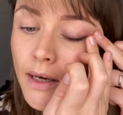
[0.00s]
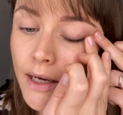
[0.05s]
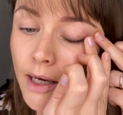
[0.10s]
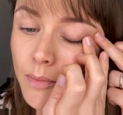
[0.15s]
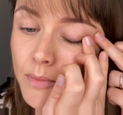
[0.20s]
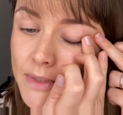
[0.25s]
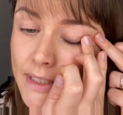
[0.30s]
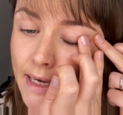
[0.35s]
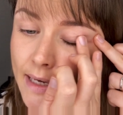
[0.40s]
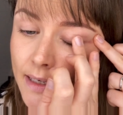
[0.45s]

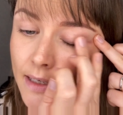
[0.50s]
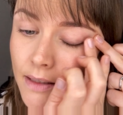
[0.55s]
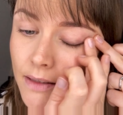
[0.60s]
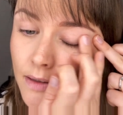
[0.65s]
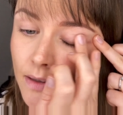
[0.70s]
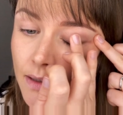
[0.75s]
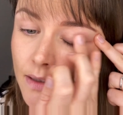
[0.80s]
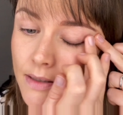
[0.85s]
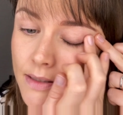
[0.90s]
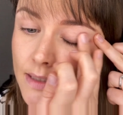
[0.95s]
I'm taking
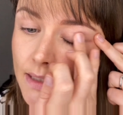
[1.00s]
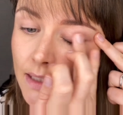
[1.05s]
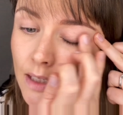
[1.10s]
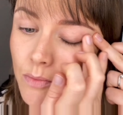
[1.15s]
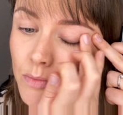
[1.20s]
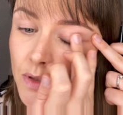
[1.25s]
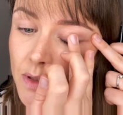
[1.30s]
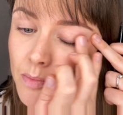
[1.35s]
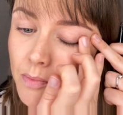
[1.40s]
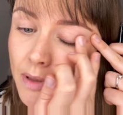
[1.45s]
this and
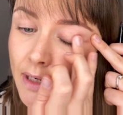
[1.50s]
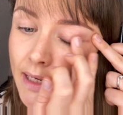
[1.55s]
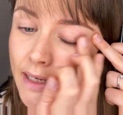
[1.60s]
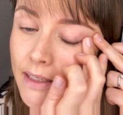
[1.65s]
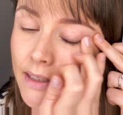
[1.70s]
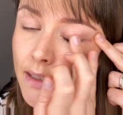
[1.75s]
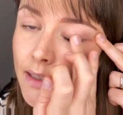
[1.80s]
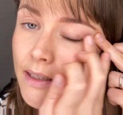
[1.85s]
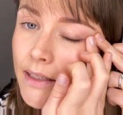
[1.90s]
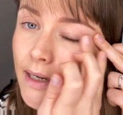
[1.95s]
I'm just
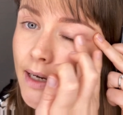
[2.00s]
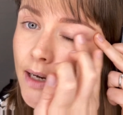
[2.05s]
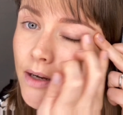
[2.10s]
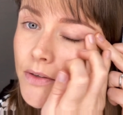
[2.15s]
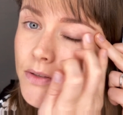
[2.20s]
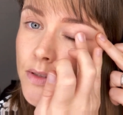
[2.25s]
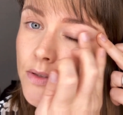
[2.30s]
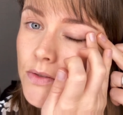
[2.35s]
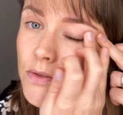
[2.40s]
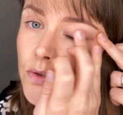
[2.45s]
blending it
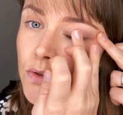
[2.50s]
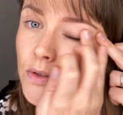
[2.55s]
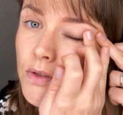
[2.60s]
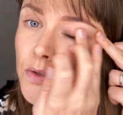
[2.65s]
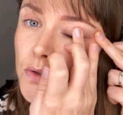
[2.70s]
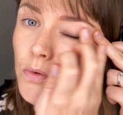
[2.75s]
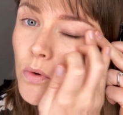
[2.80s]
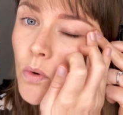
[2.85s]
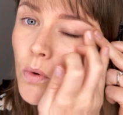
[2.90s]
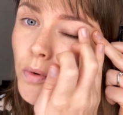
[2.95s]
out into
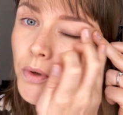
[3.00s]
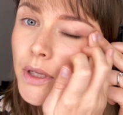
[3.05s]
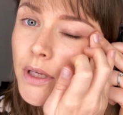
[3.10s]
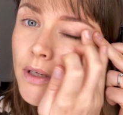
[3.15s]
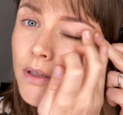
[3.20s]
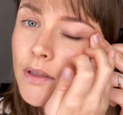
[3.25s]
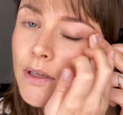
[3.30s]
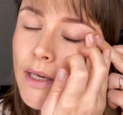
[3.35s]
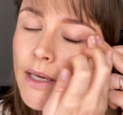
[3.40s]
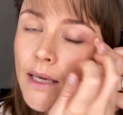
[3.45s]
this
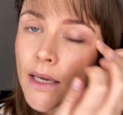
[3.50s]
corner.